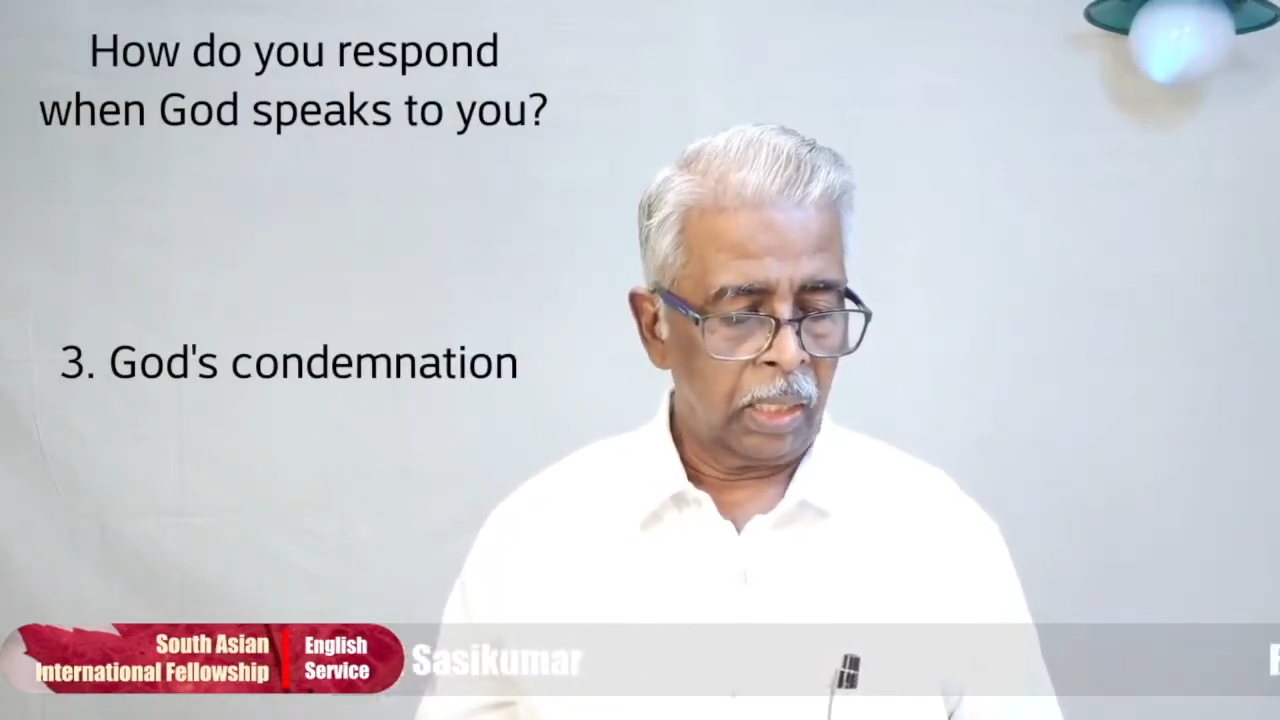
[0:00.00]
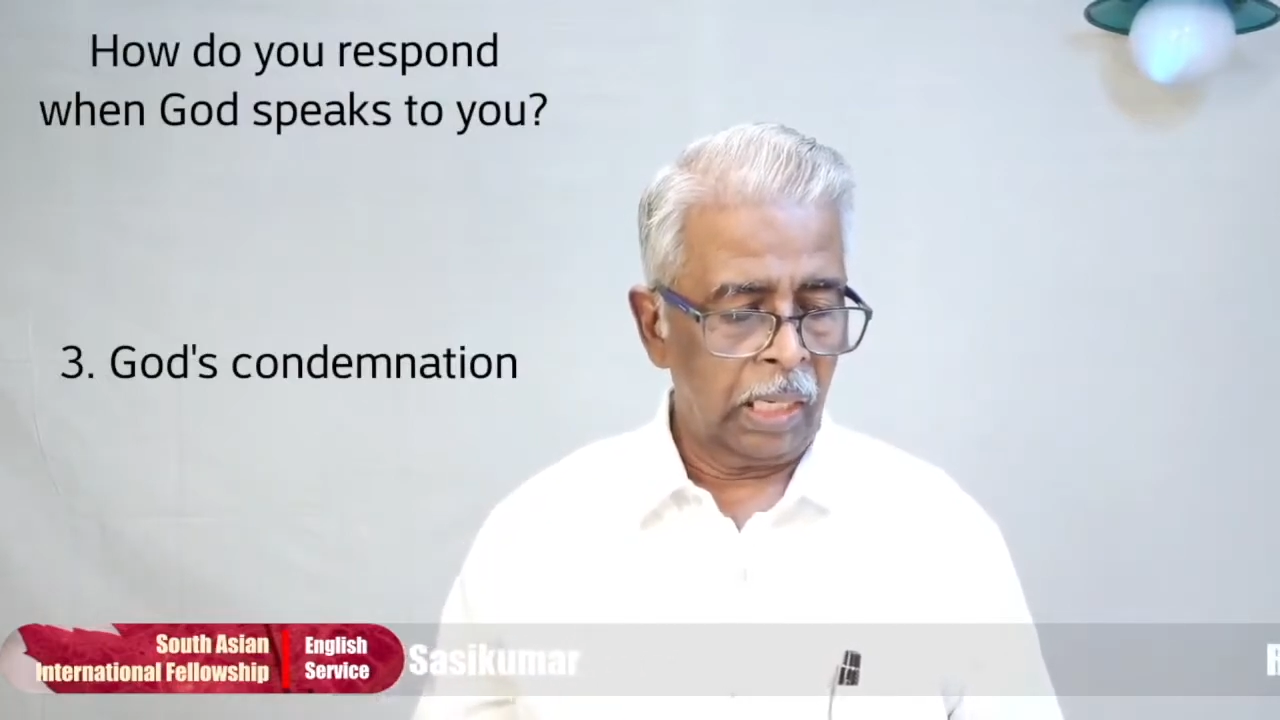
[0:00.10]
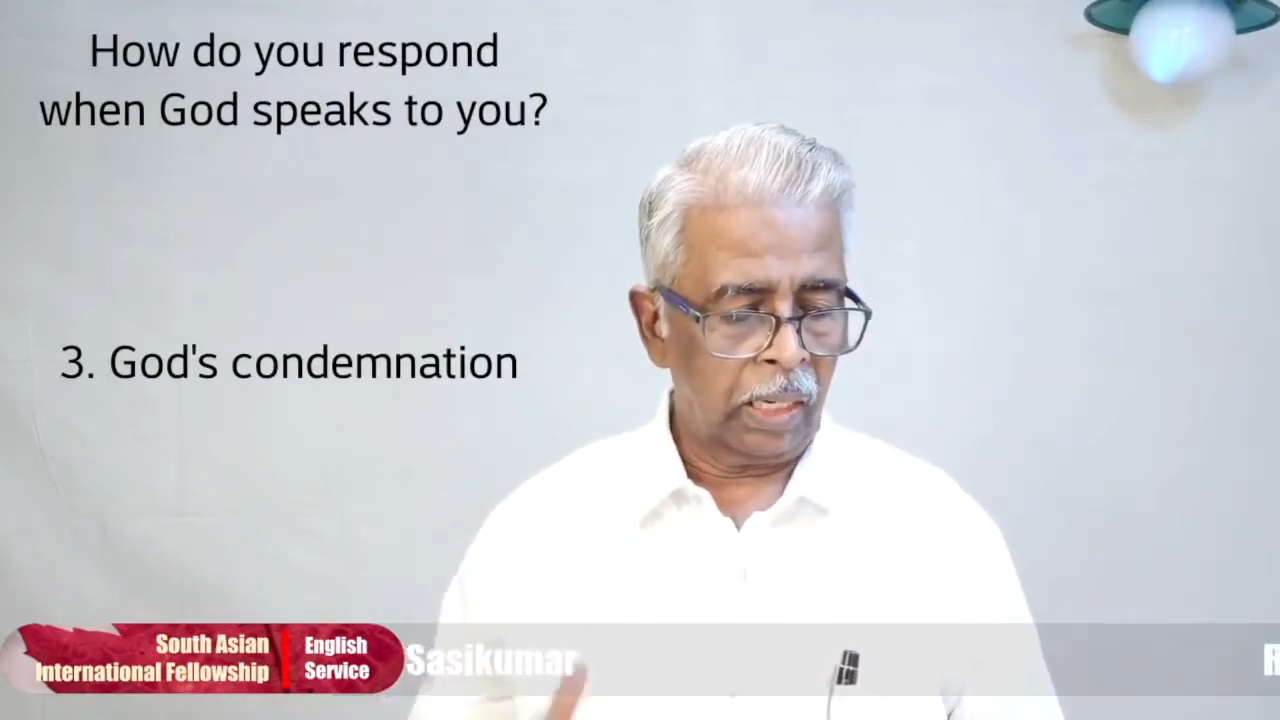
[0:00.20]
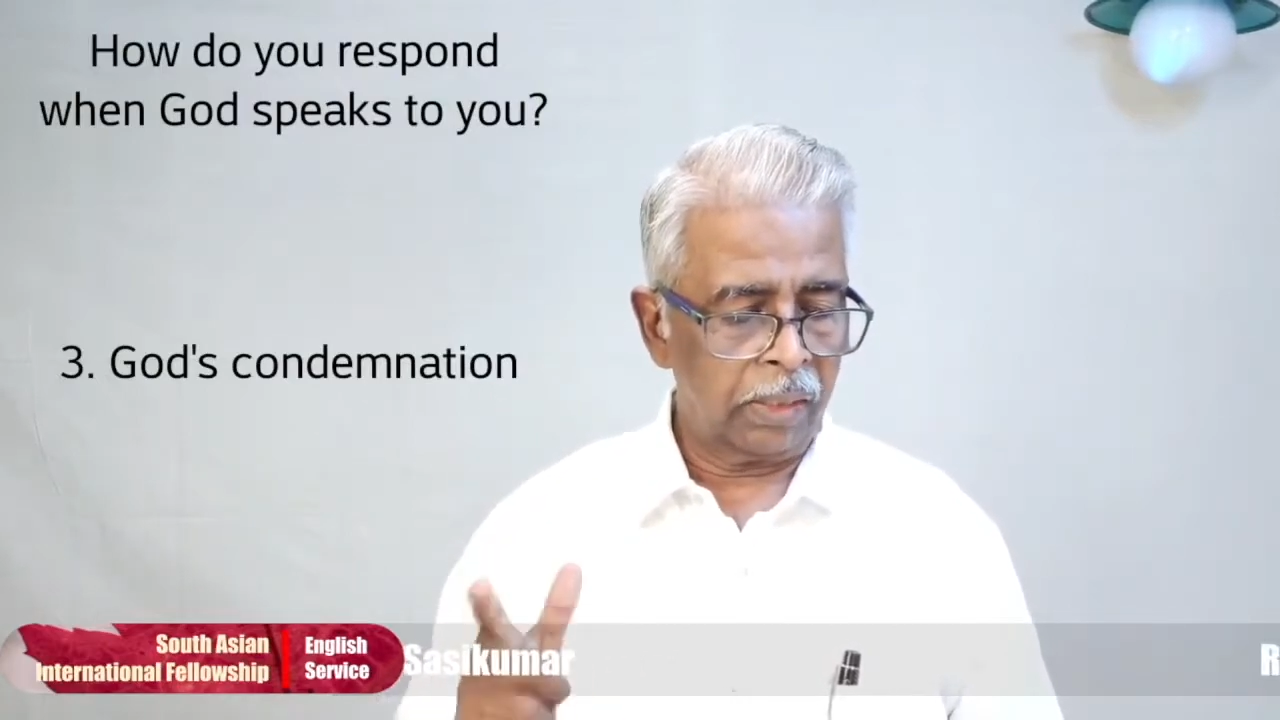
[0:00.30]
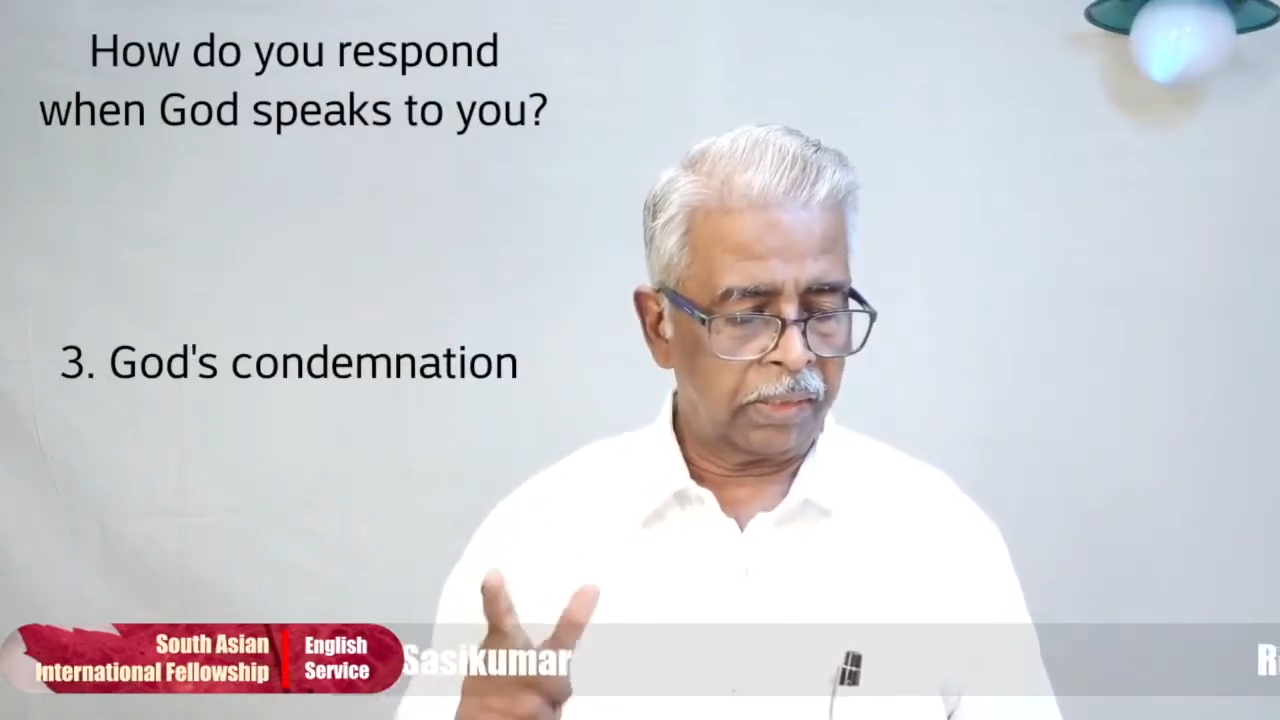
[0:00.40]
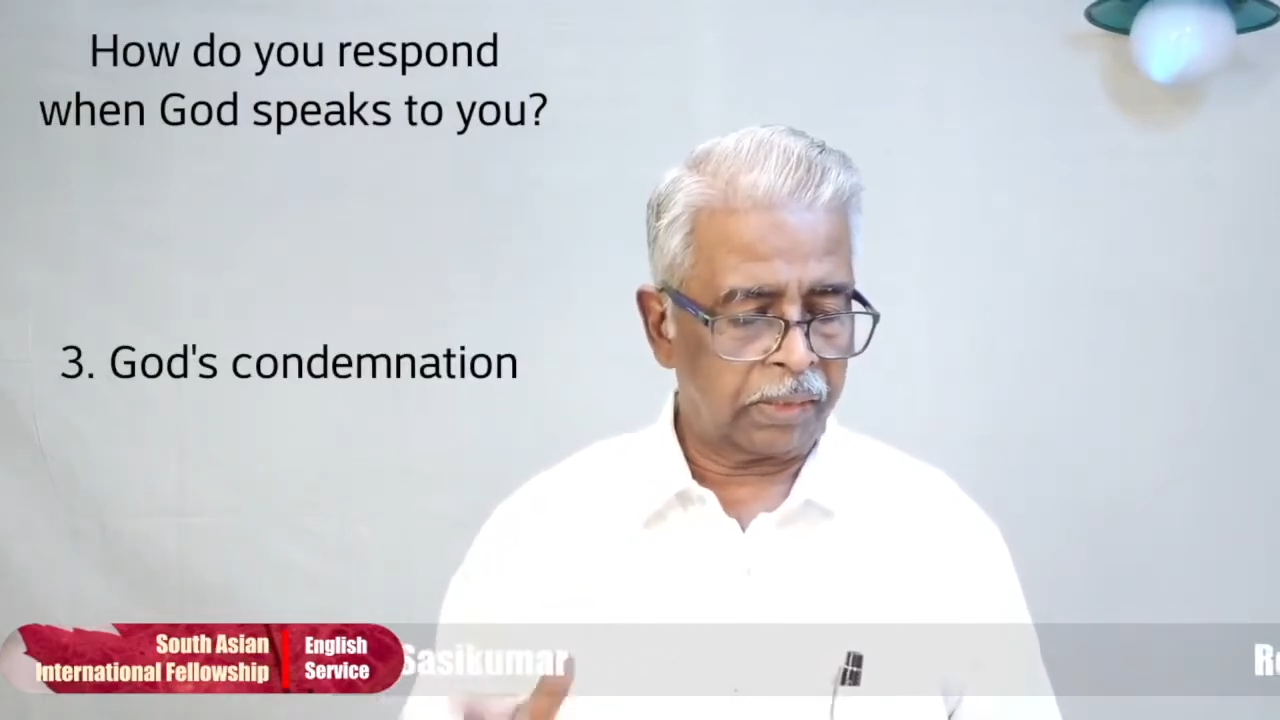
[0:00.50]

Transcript: Eli